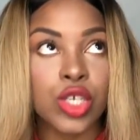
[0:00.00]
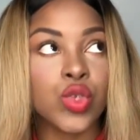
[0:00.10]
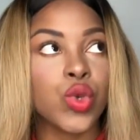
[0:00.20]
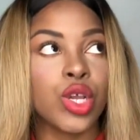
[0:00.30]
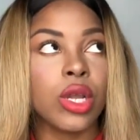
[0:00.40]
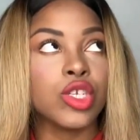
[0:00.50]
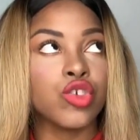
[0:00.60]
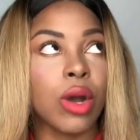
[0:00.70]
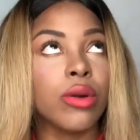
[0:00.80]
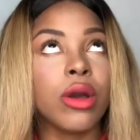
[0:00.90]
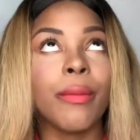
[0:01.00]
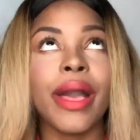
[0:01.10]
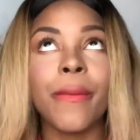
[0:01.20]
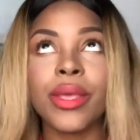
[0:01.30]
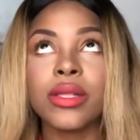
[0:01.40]
You're not drowned out
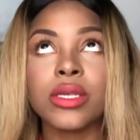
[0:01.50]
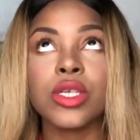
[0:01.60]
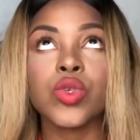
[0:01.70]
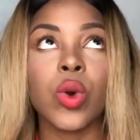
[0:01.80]
by buildings